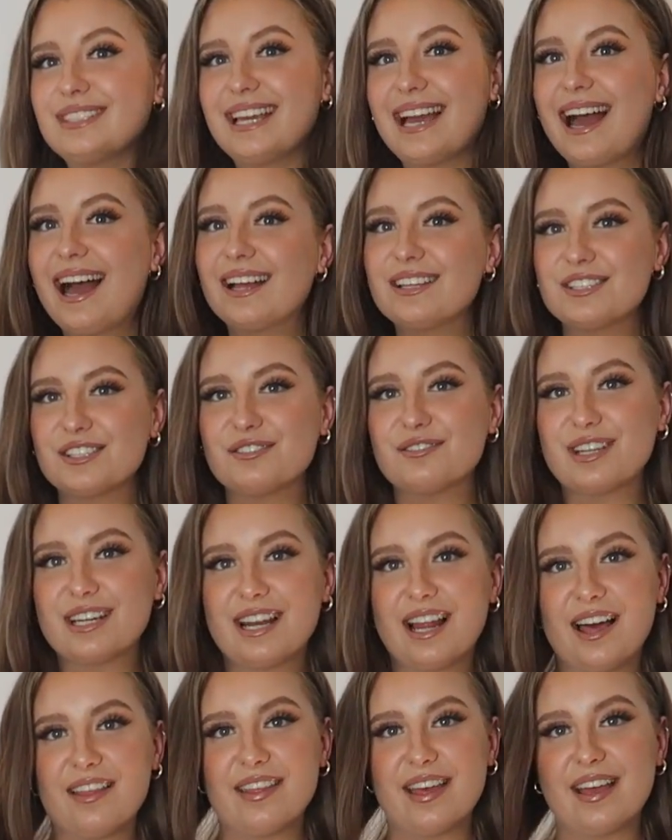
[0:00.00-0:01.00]
Yeah, I do really
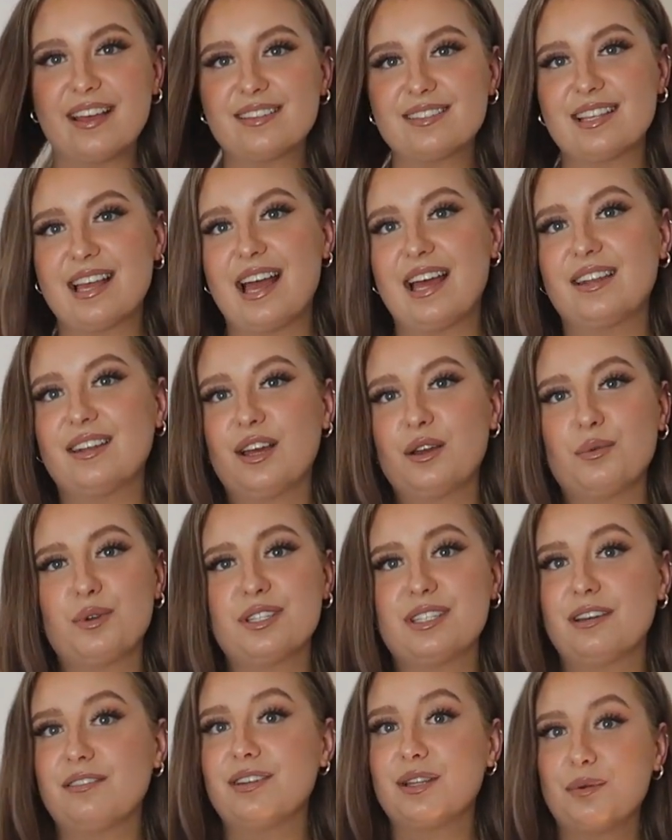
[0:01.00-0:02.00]
like this, and I
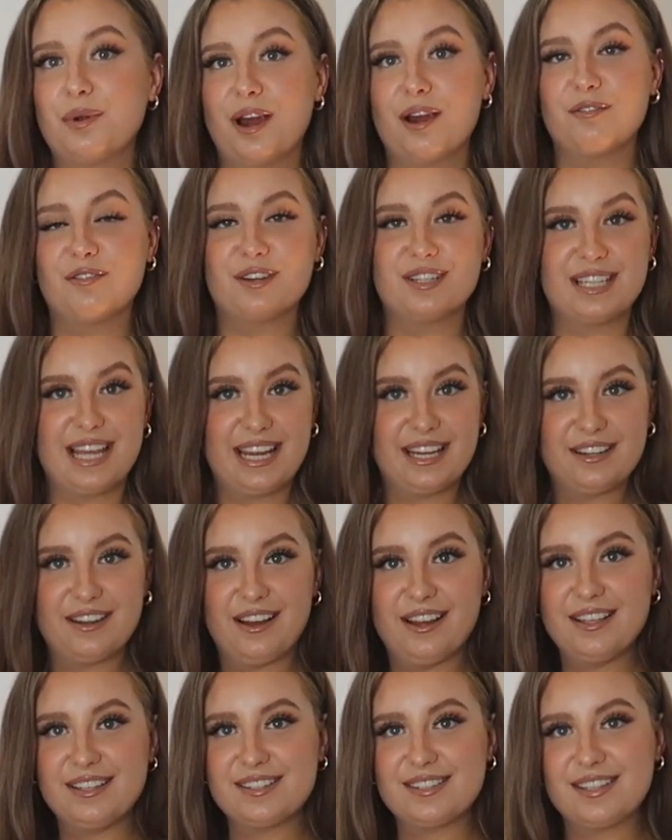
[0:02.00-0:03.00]
would definitely wear it for a date
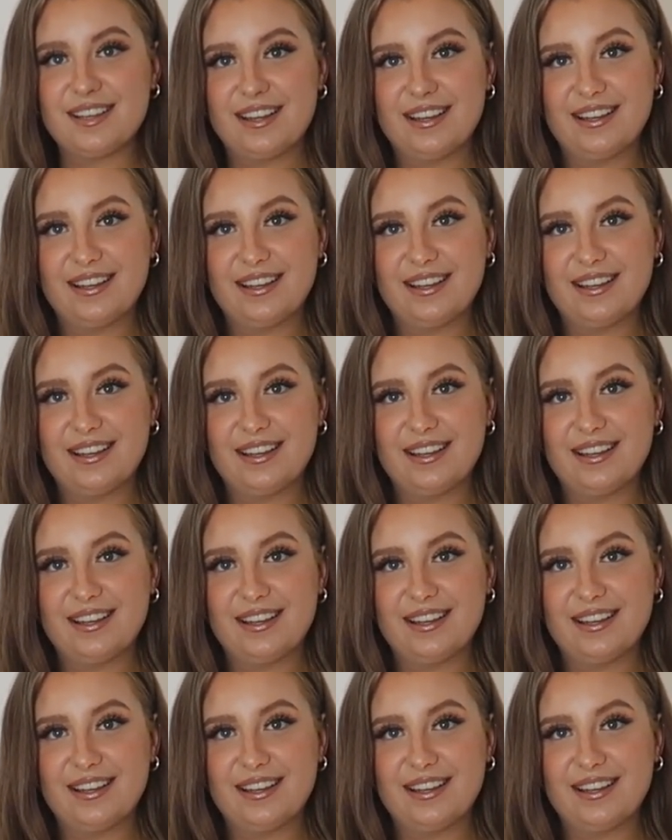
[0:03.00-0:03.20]
night,